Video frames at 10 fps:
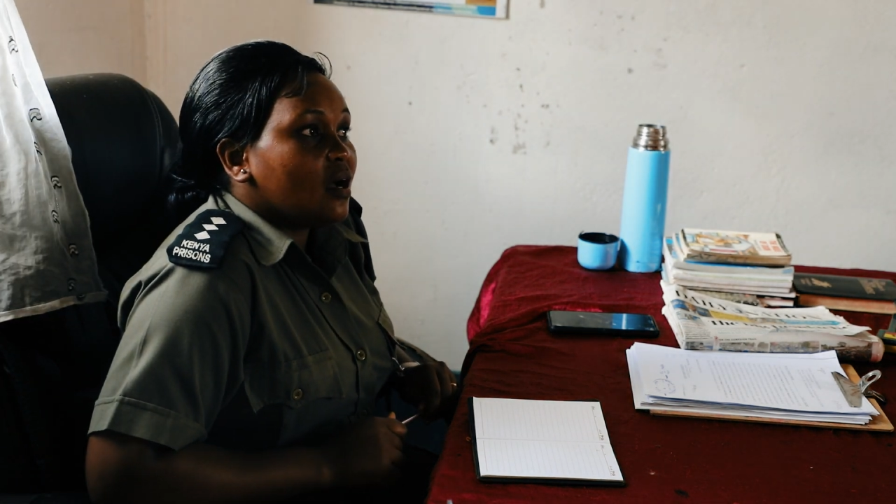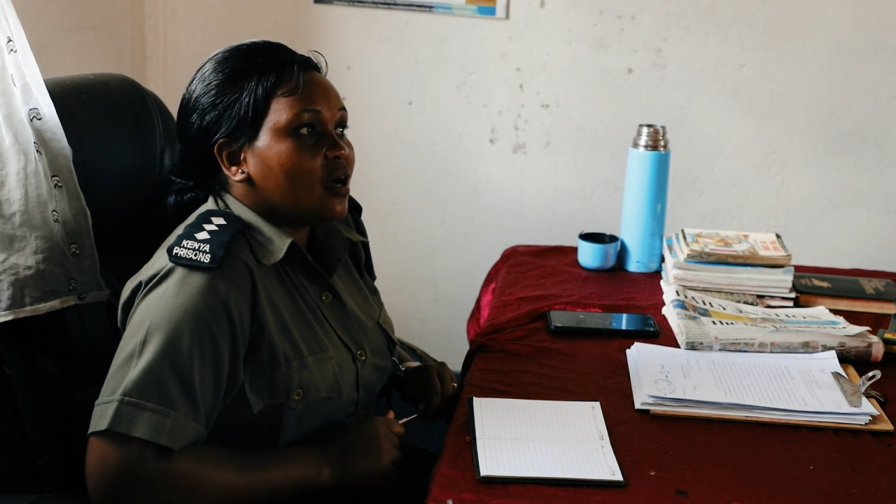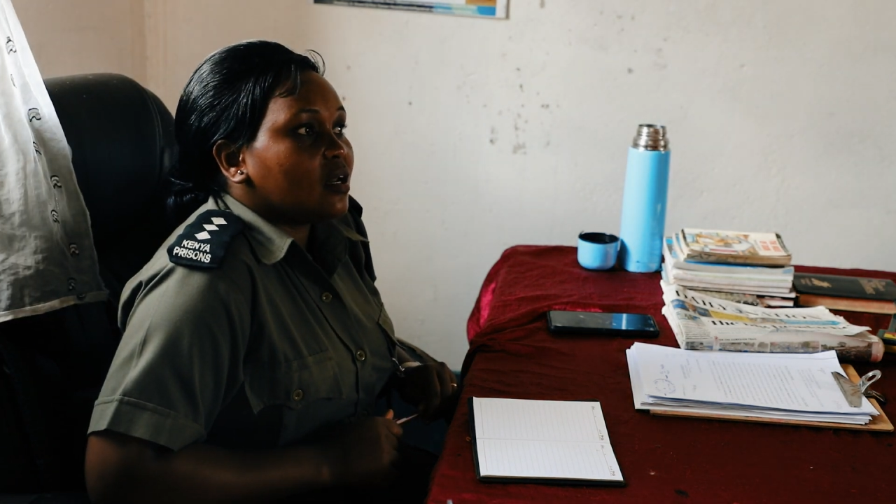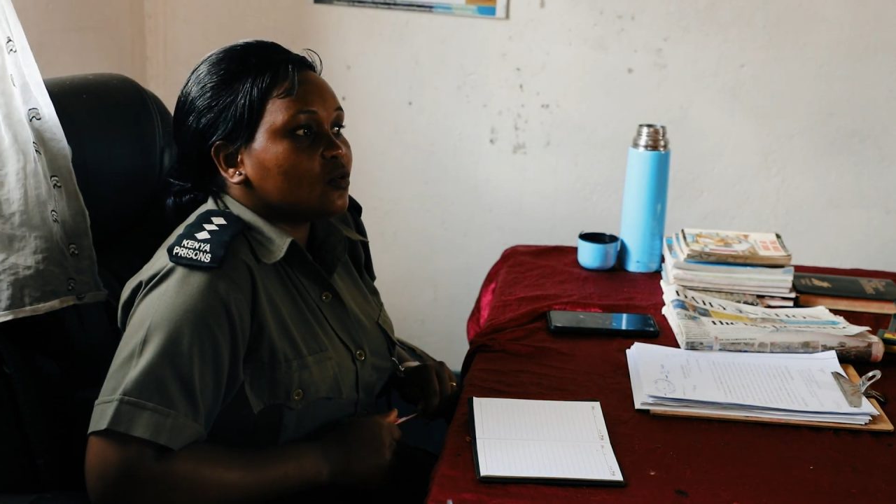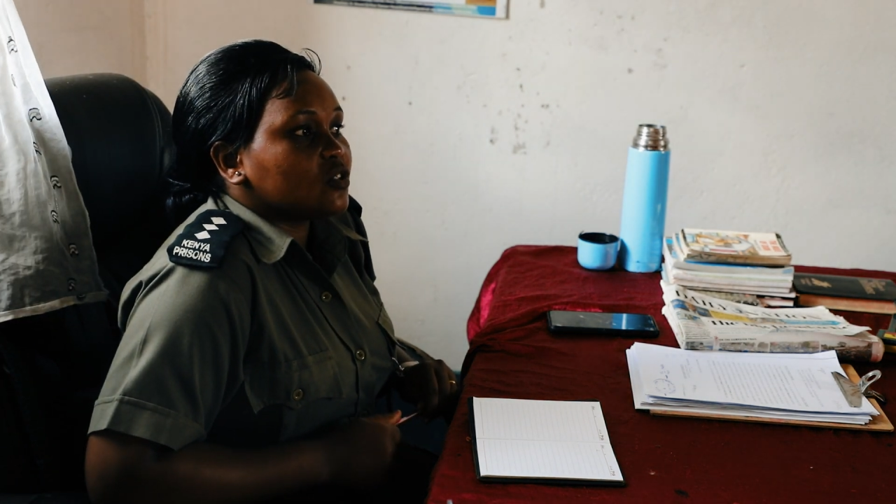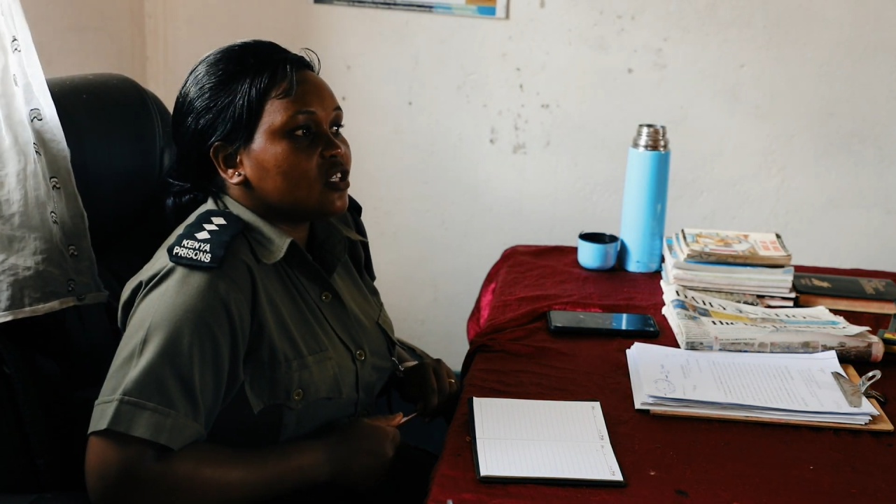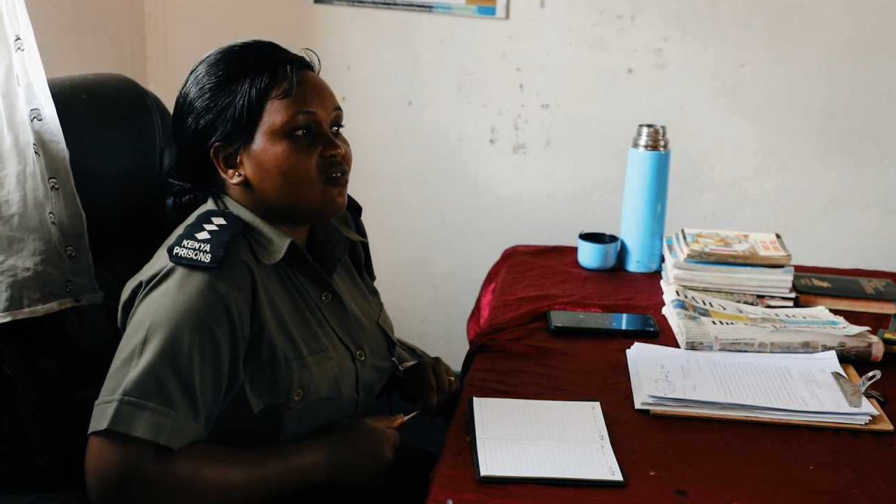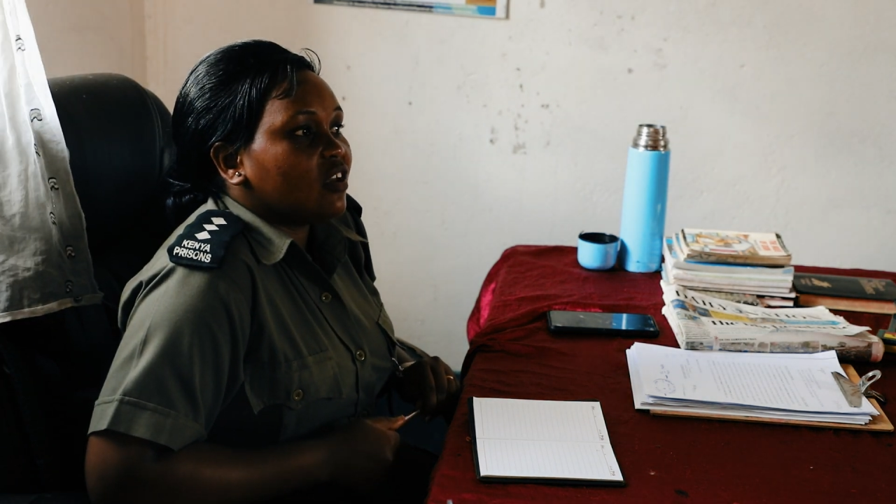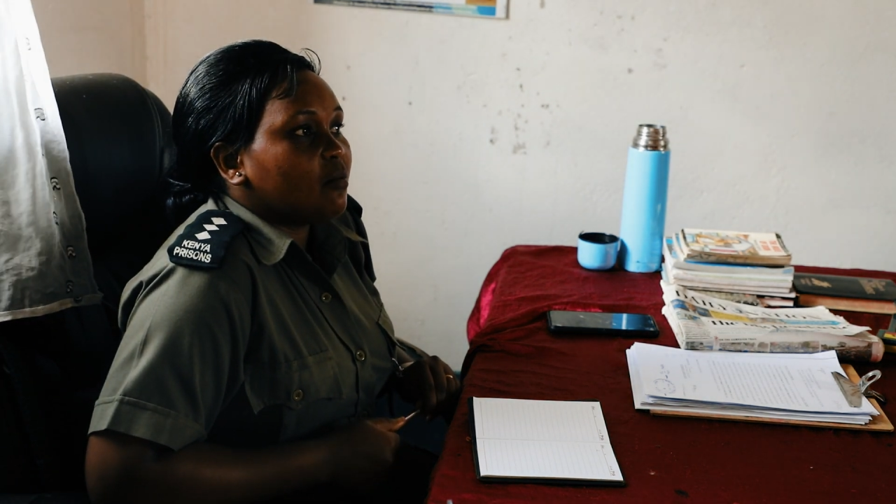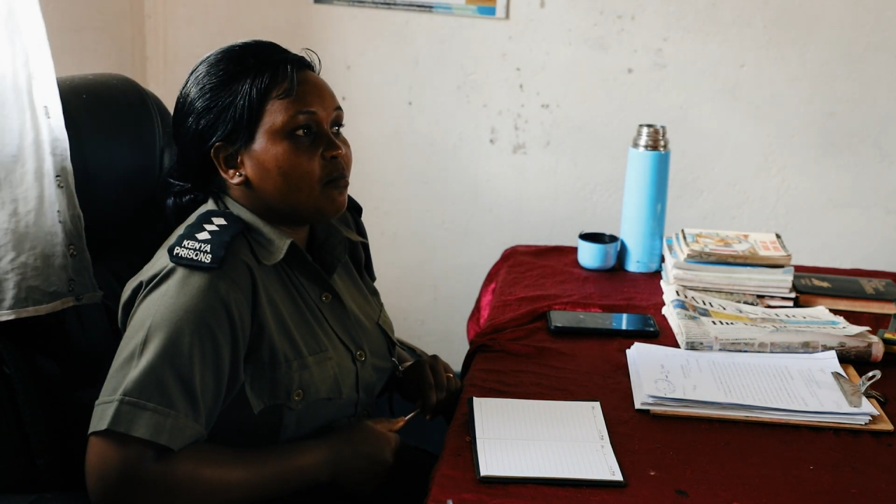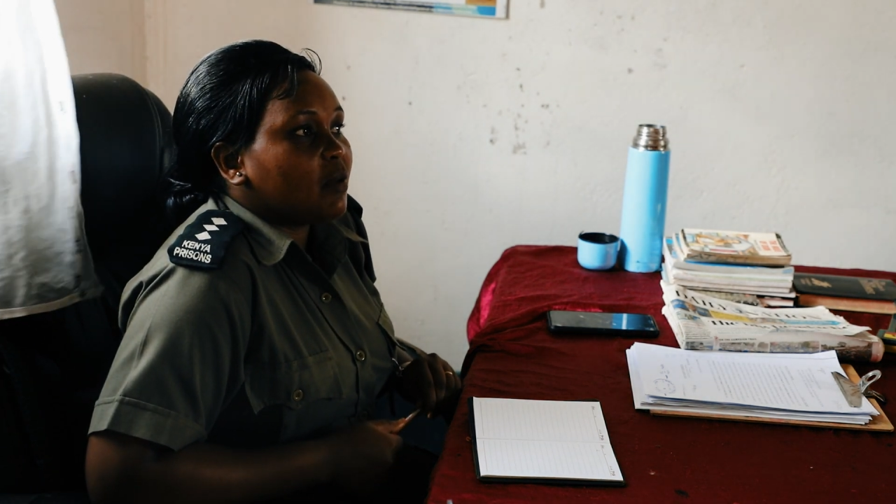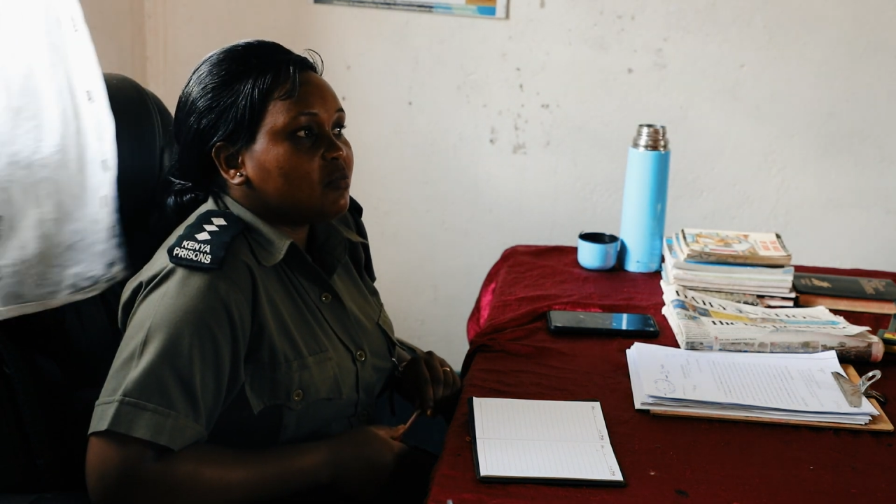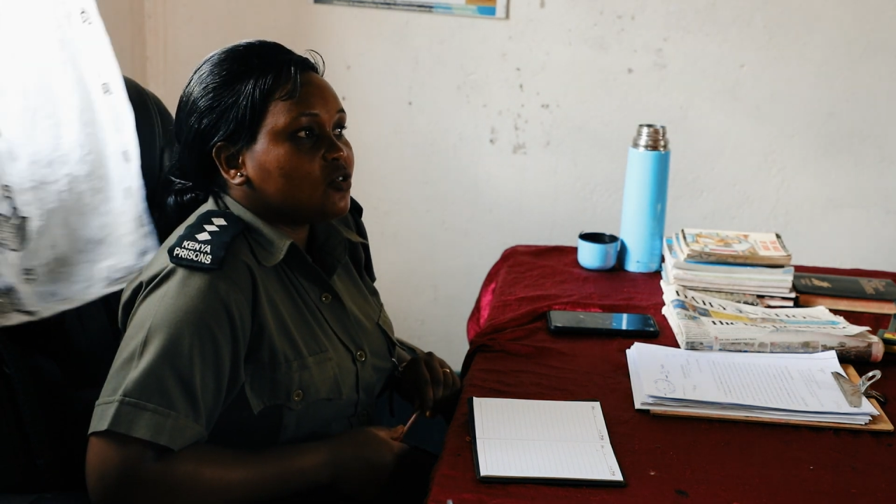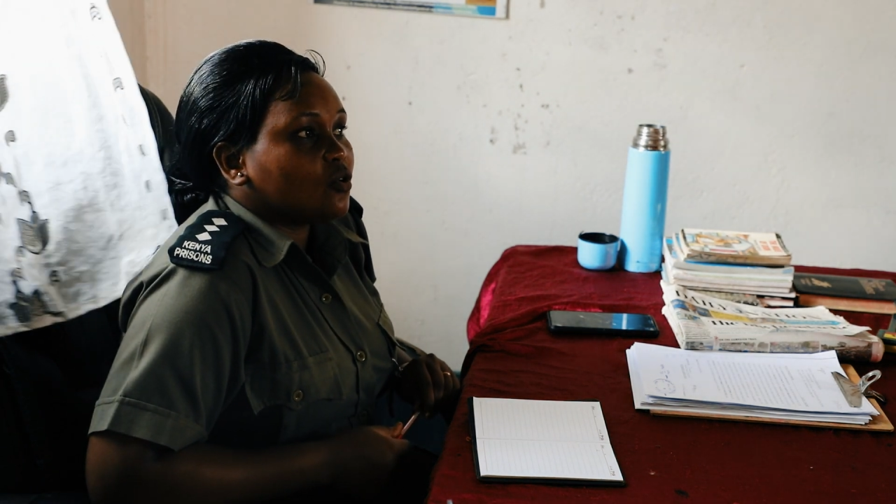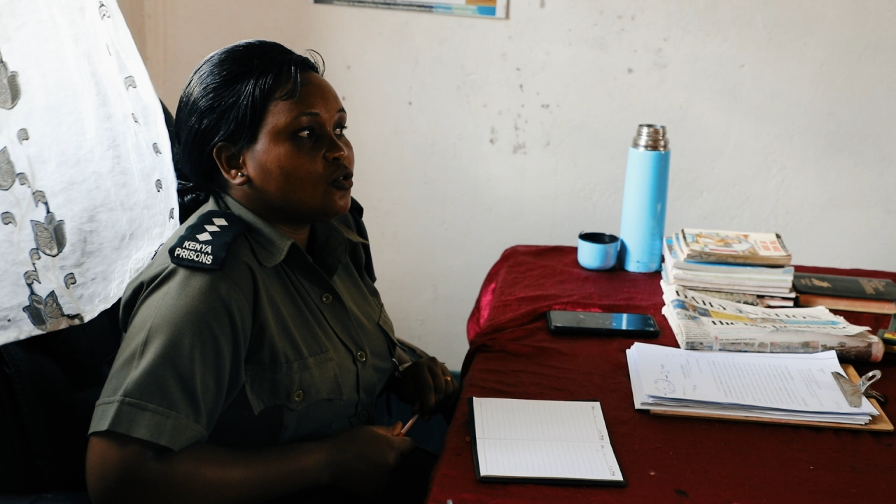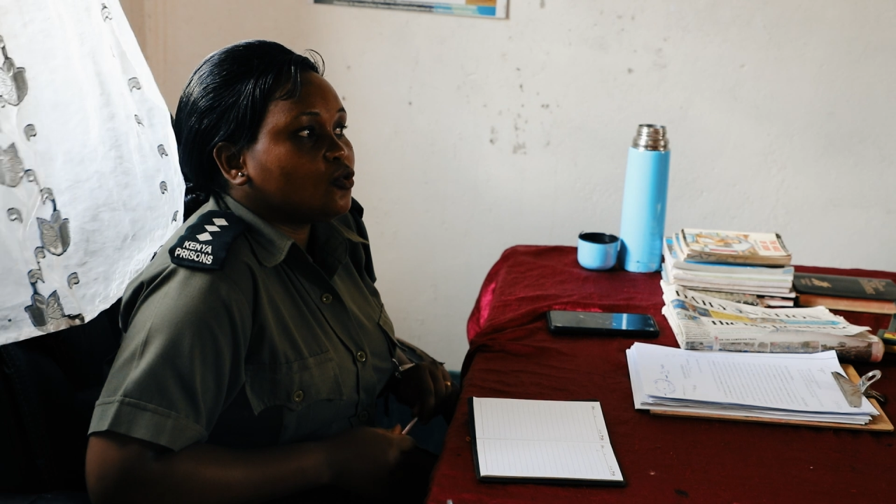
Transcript: and I was given permission